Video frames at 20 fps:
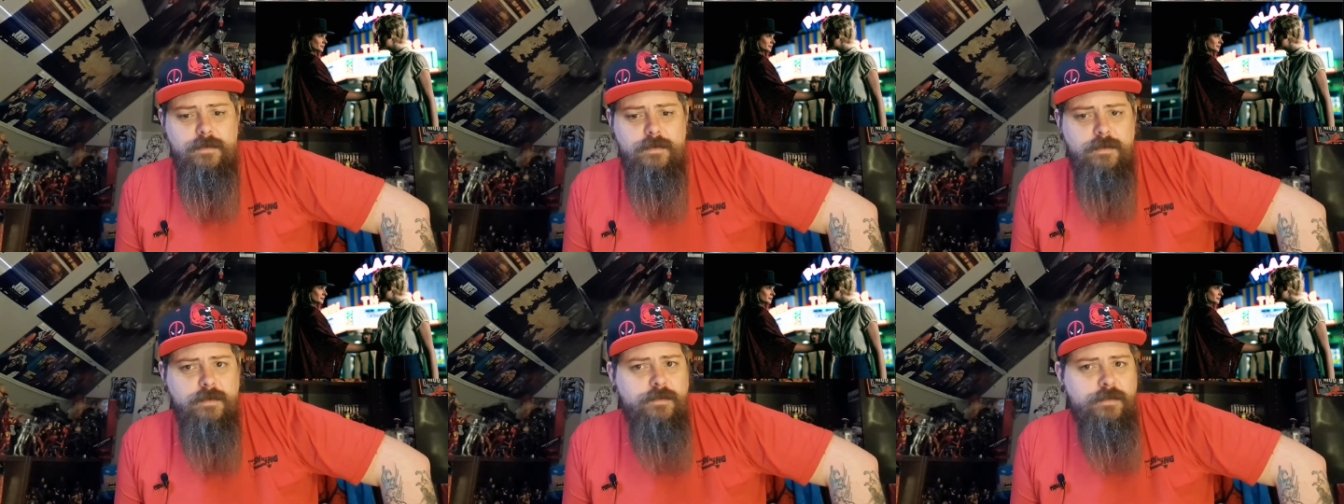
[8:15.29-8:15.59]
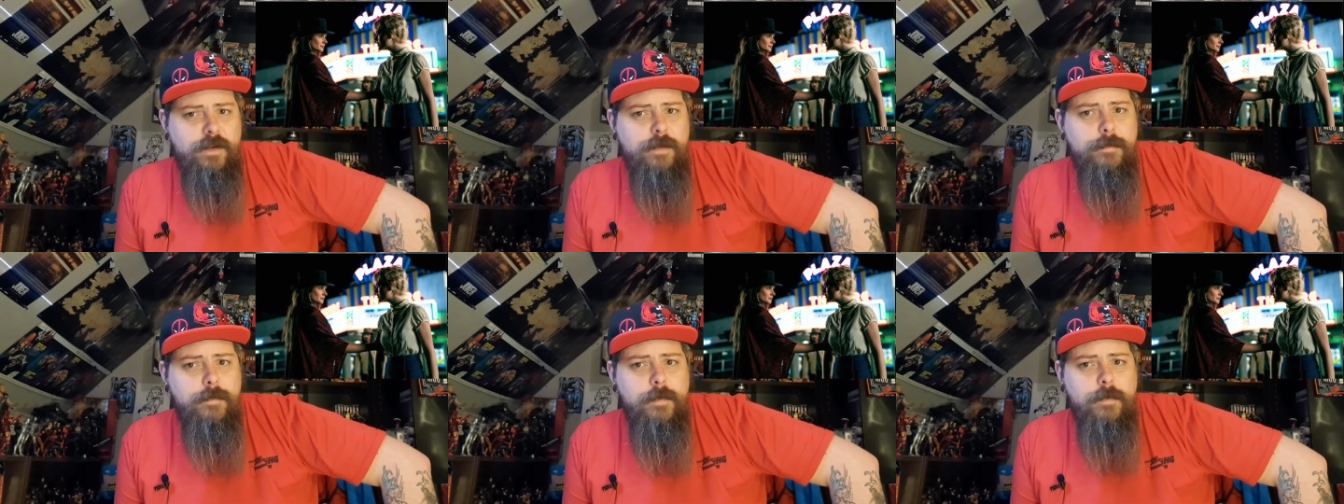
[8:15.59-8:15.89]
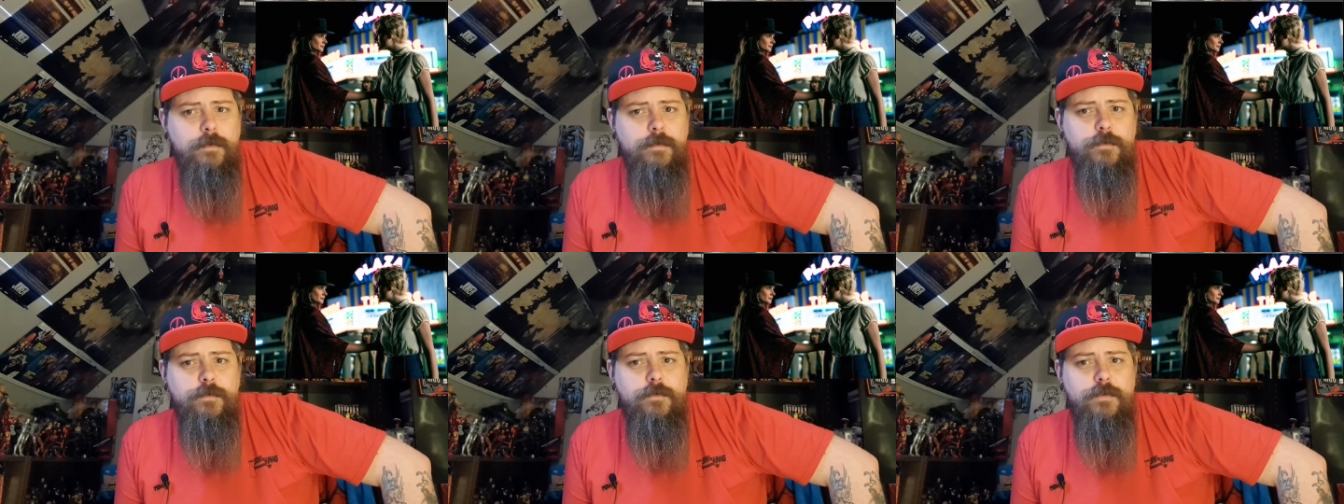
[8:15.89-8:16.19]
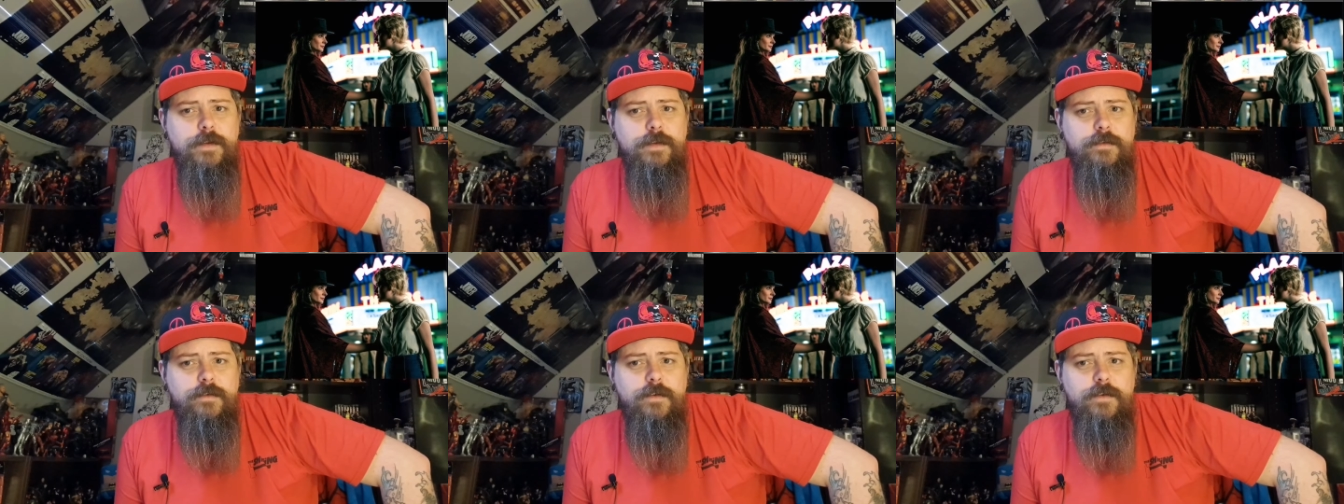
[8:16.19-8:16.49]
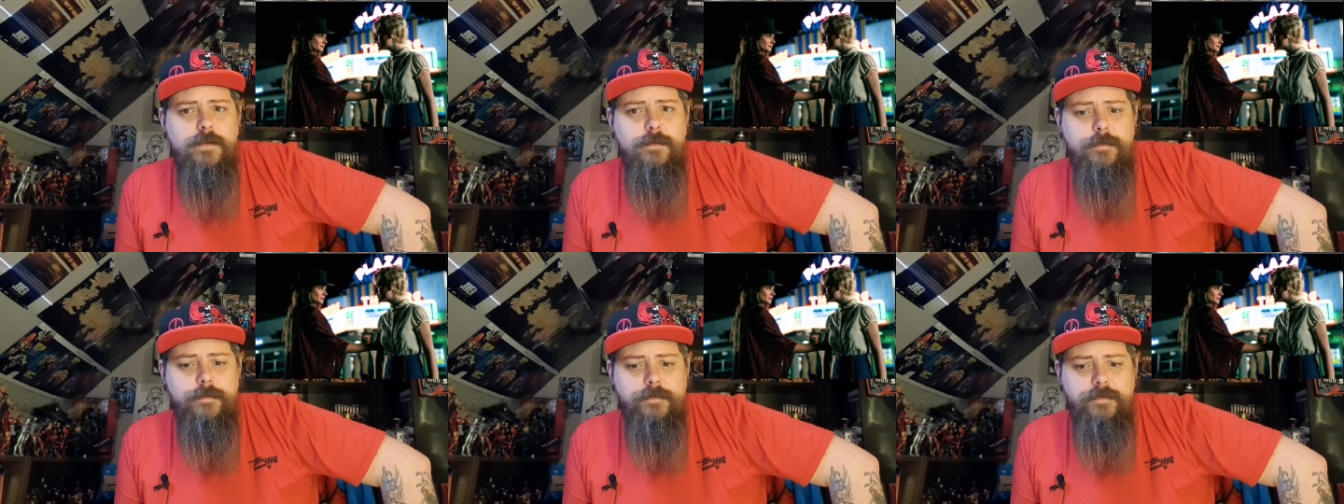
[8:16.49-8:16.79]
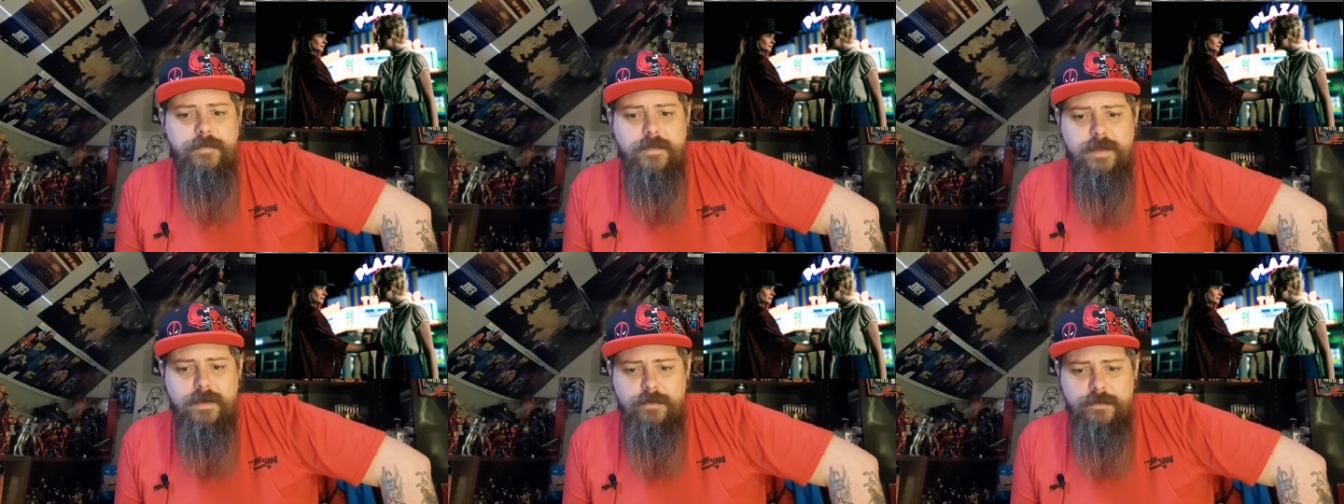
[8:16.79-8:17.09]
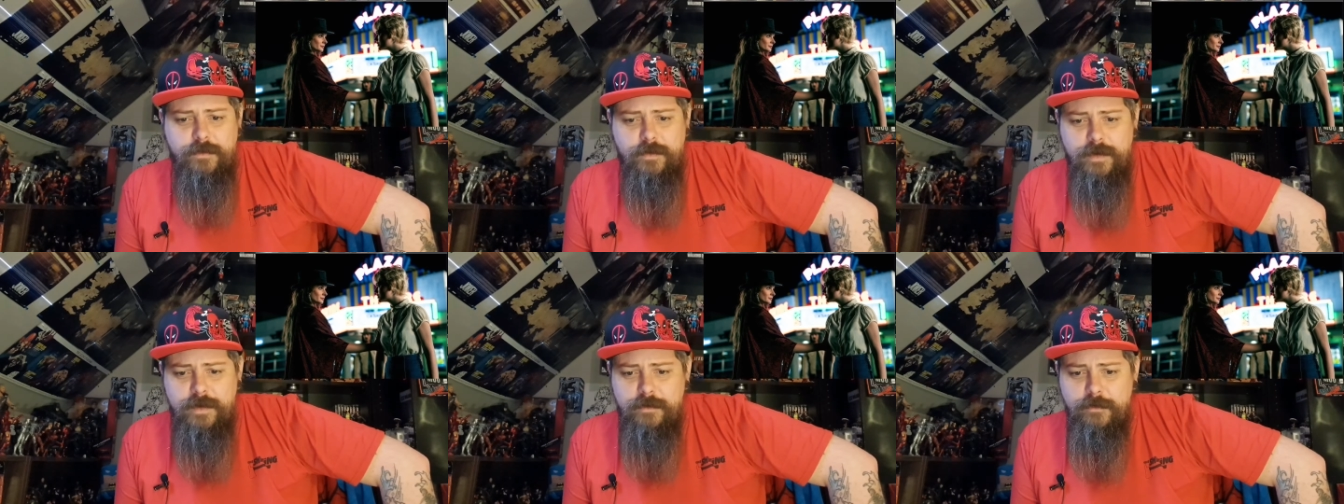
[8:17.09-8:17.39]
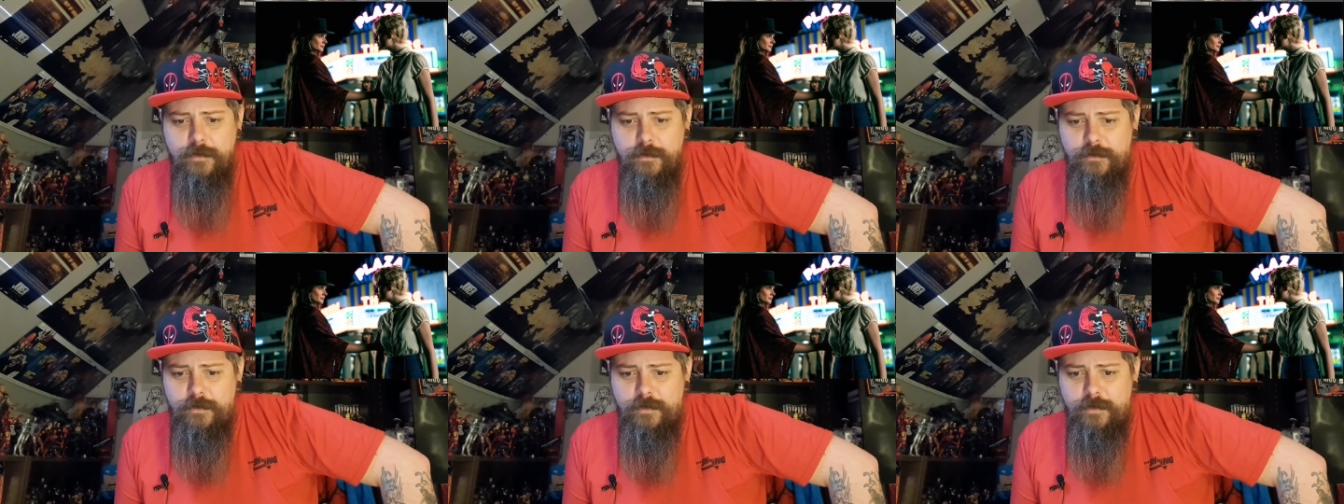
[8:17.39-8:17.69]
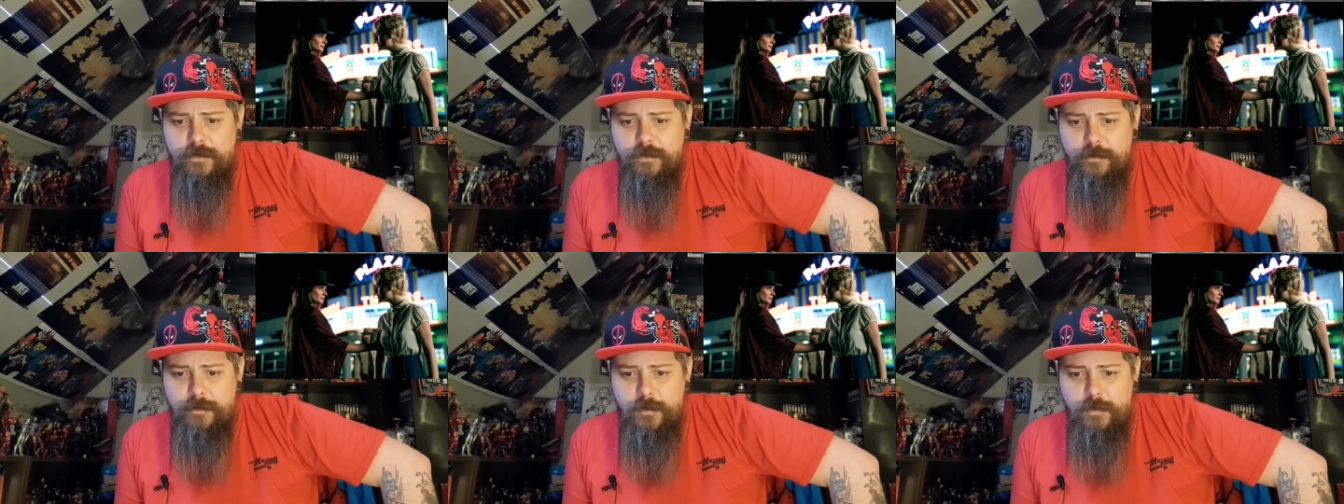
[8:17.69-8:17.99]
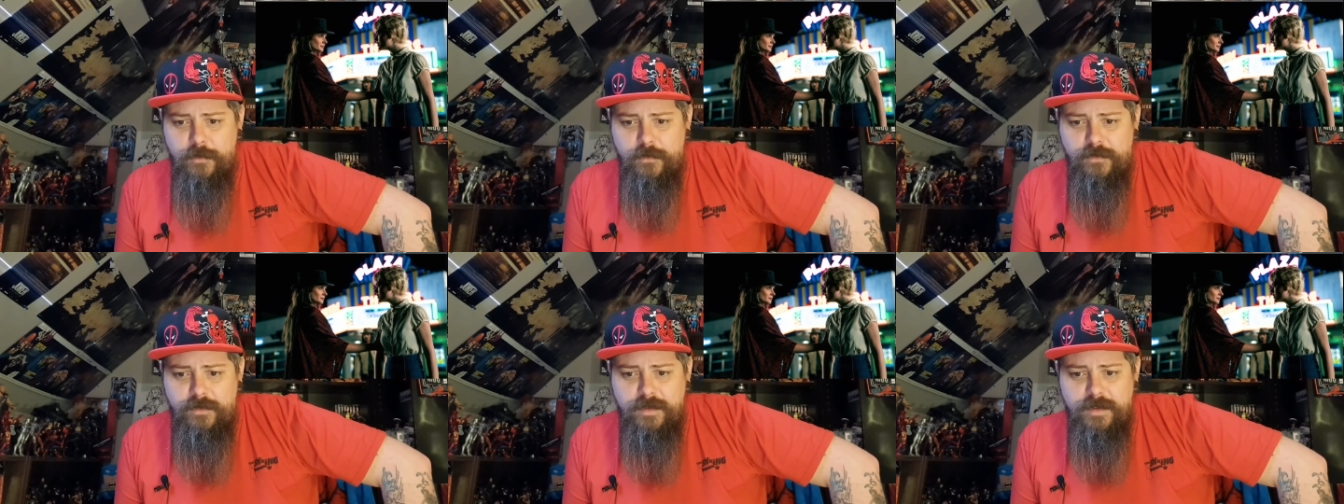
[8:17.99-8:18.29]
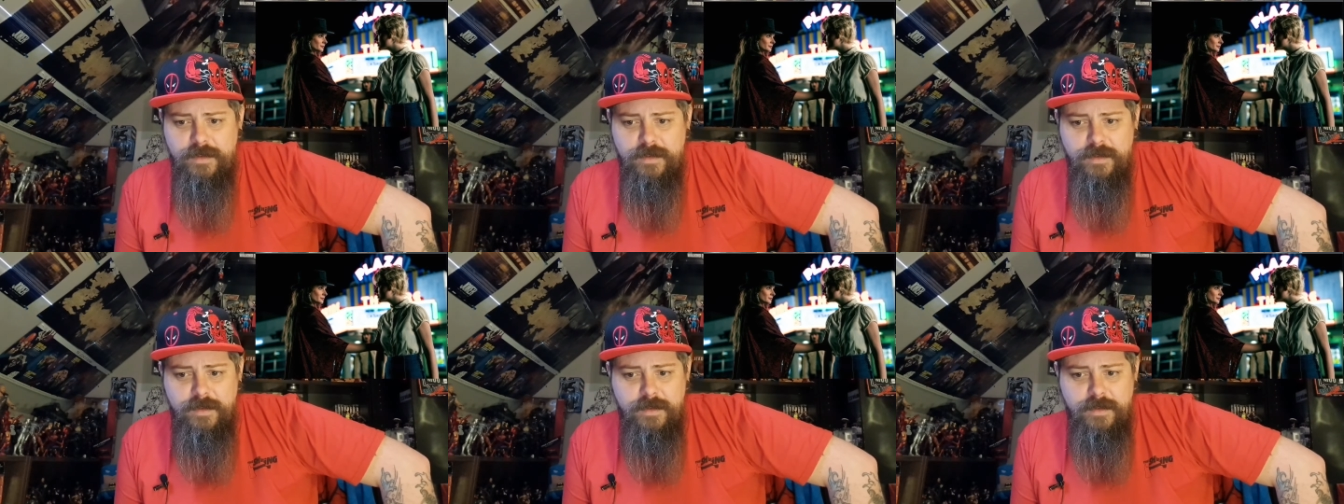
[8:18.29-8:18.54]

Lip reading: the same amount of screen time as the heroes in this movie.